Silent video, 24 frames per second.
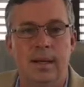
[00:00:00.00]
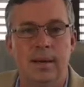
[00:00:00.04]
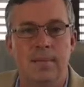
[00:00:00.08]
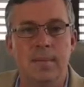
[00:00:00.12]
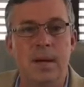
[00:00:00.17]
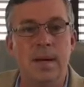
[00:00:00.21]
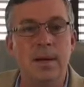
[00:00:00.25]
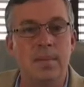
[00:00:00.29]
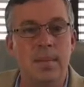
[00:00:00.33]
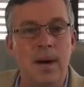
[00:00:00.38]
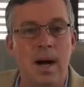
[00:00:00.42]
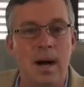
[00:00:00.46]

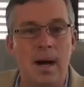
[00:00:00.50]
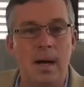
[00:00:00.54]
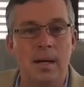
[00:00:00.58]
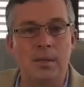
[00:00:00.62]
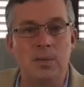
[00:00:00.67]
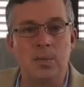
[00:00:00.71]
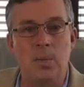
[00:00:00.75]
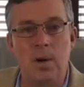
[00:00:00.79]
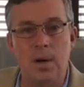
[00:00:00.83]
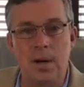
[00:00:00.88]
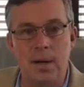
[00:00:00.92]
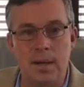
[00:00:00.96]

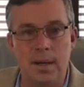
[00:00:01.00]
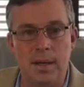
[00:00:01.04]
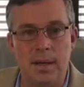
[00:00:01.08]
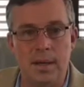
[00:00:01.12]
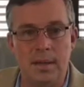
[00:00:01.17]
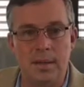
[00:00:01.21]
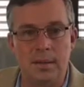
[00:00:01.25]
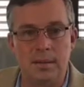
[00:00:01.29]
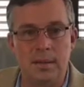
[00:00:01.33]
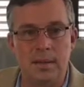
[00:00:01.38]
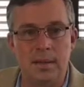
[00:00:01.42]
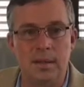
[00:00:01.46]
minimize what it
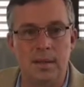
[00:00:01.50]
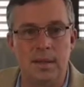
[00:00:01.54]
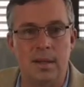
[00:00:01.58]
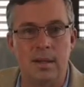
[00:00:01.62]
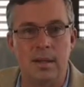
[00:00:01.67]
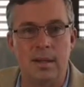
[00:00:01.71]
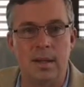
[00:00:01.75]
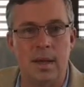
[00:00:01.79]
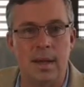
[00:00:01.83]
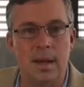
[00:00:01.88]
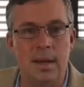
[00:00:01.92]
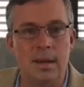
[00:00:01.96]
is
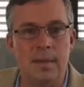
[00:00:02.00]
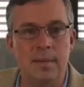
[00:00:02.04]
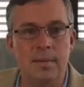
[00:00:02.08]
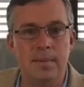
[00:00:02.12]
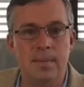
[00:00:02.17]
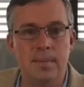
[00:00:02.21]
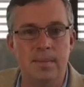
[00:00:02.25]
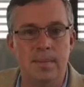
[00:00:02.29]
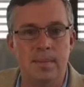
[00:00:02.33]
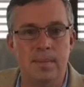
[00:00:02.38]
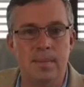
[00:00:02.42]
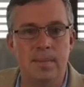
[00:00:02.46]
that they
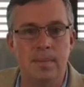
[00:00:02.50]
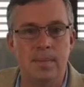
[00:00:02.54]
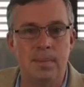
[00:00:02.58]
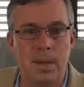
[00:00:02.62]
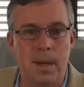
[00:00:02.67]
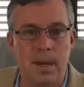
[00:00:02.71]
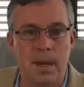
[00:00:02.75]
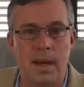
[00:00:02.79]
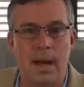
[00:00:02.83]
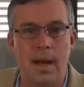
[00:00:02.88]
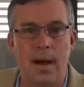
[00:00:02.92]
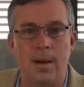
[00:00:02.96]

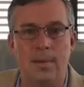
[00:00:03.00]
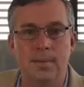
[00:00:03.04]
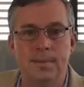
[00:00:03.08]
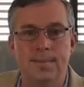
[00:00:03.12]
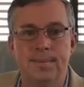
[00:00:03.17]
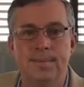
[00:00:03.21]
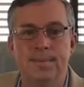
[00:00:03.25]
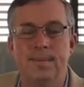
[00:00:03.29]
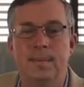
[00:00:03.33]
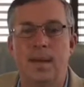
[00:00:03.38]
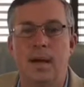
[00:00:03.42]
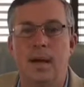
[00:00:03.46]
pay out.
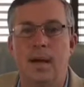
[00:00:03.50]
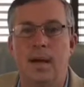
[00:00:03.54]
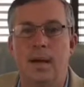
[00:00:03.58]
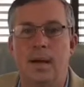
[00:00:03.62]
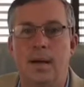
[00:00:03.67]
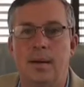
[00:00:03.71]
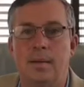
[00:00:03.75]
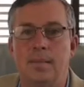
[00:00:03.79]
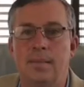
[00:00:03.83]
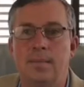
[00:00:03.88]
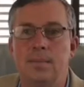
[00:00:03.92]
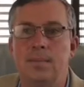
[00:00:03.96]

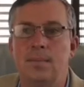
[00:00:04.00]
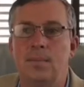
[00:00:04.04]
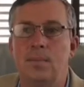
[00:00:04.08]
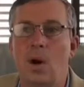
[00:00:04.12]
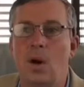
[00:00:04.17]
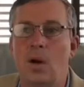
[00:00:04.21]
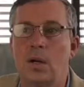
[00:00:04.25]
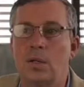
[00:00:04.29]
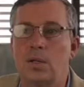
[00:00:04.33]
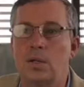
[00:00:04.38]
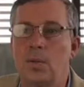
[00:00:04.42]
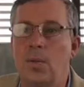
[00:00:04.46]

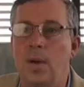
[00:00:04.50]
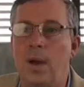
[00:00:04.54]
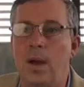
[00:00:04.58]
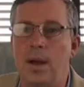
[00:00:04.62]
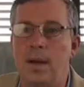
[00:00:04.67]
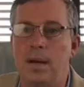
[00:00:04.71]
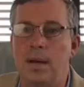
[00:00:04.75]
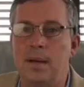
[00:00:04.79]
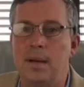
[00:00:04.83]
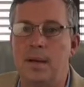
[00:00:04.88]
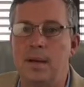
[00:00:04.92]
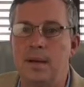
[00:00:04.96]
Mark
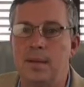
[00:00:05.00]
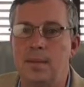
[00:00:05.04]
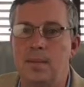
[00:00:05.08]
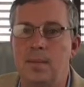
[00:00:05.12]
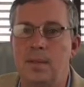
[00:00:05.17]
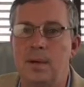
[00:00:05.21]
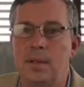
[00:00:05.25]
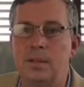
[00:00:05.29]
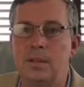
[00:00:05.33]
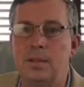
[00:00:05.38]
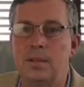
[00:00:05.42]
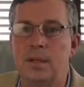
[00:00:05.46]
Twain
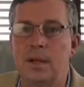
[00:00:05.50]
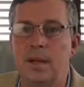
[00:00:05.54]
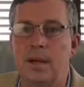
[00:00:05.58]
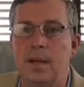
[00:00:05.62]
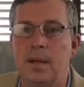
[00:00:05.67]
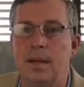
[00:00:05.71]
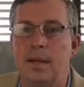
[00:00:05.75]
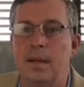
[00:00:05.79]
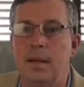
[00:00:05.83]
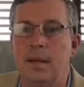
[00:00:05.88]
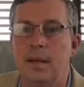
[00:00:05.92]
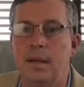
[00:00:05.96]
once said,